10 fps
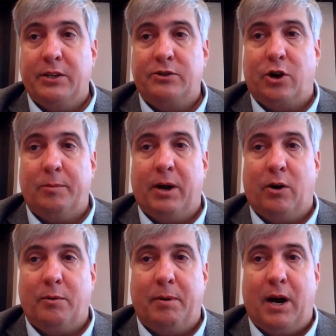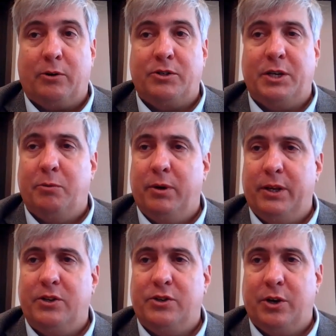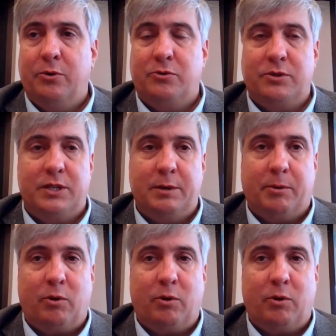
disturbing our democracy, really shows the